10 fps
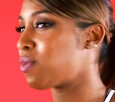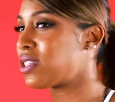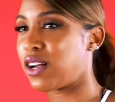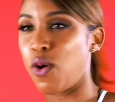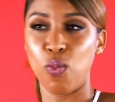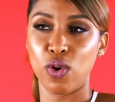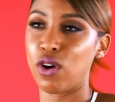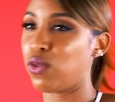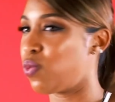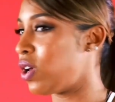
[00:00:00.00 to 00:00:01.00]
It was like a
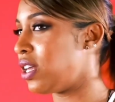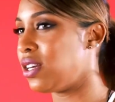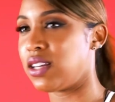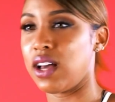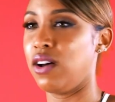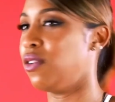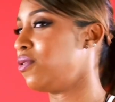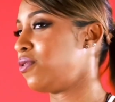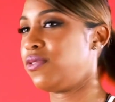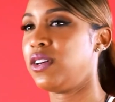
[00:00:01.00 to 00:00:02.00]
whirlwind
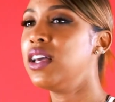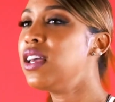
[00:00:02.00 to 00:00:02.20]
of